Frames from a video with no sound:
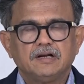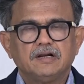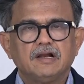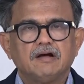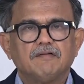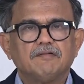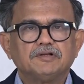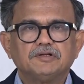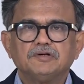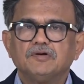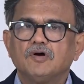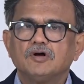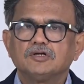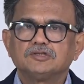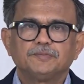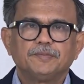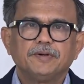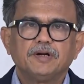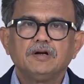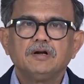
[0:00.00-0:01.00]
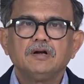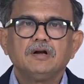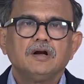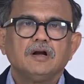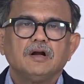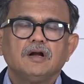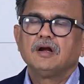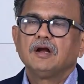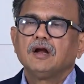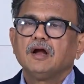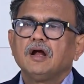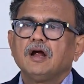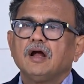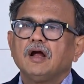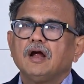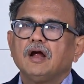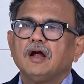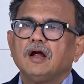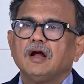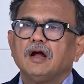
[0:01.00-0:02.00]
Lilavati Hospital.
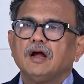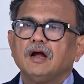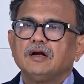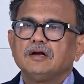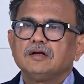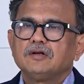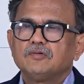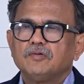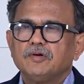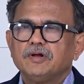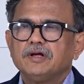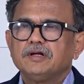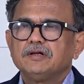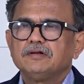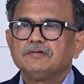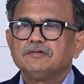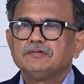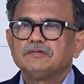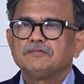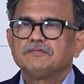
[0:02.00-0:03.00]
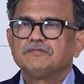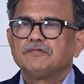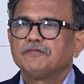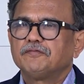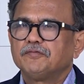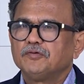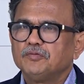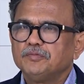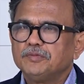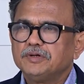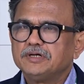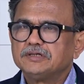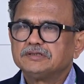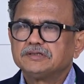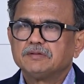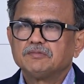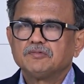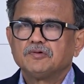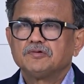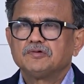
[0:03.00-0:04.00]
And today, for a few minutes,
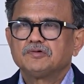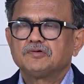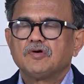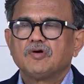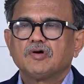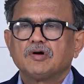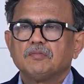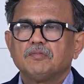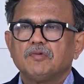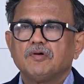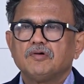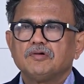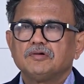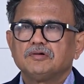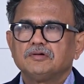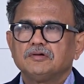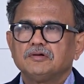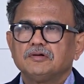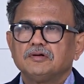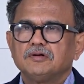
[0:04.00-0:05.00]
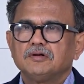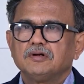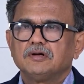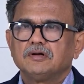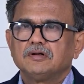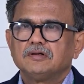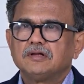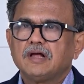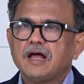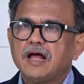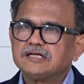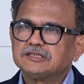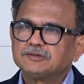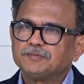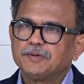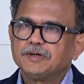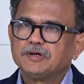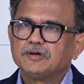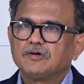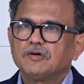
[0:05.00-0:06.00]
I'm going to talk about the
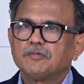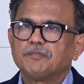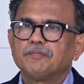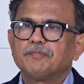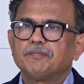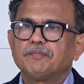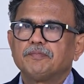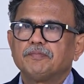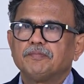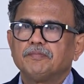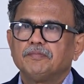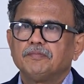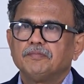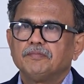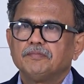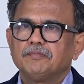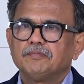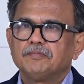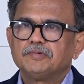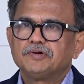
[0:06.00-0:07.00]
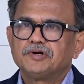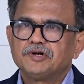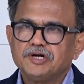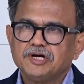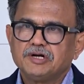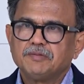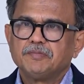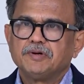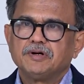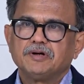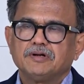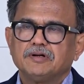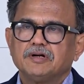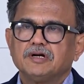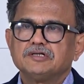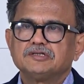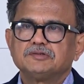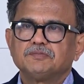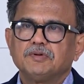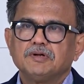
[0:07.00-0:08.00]
aspect of treatment, that
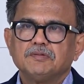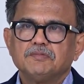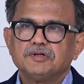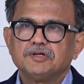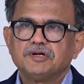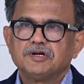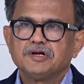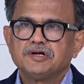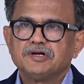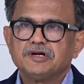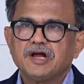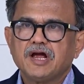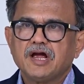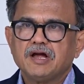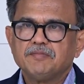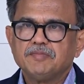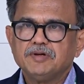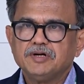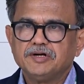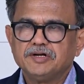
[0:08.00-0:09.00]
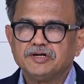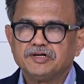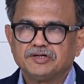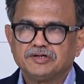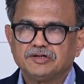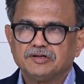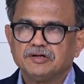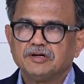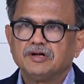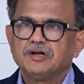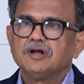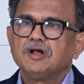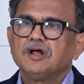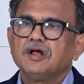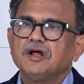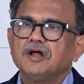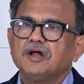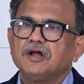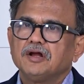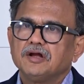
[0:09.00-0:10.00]
is pulmonary rehabilitation
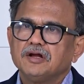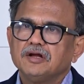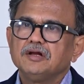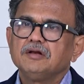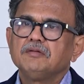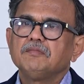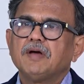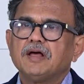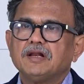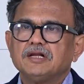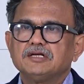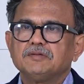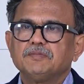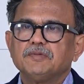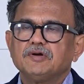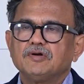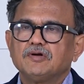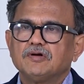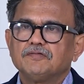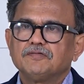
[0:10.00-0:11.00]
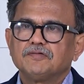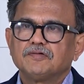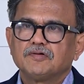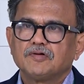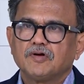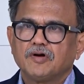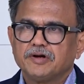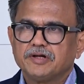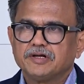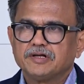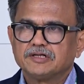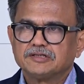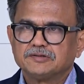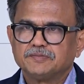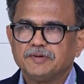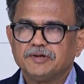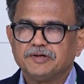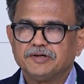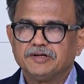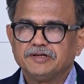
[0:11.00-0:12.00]
in management of chronic
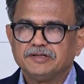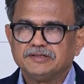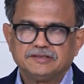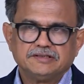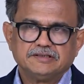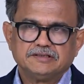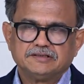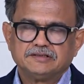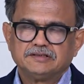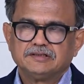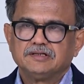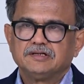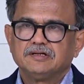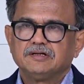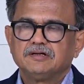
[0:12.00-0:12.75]
respiratory disease.